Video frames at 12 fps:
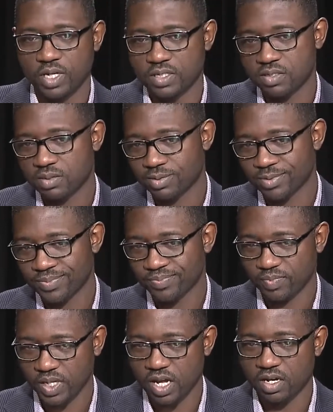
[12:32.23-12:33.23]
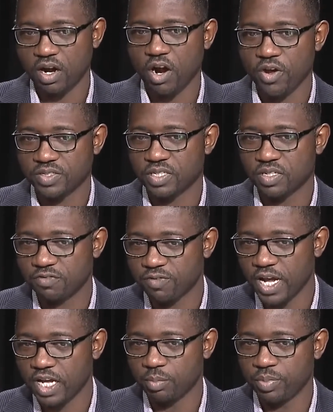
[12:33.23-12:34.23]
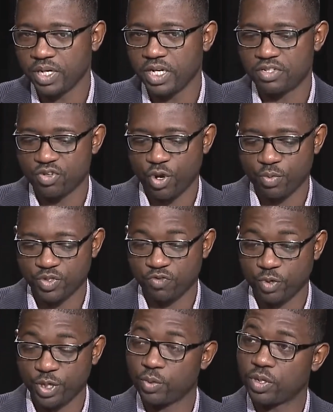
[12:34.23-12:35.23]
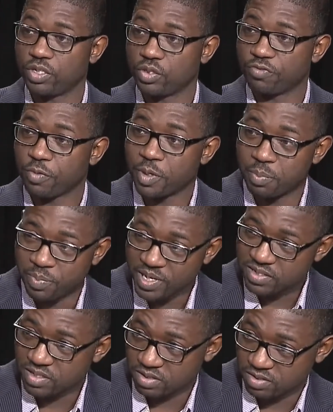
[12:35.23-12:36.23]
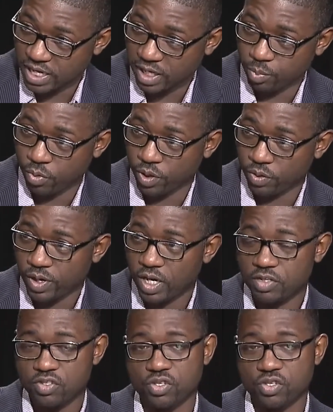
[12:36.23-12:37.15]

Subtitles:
it's kind of hard to define, but in terms of what you want to do from a business standpoint, right?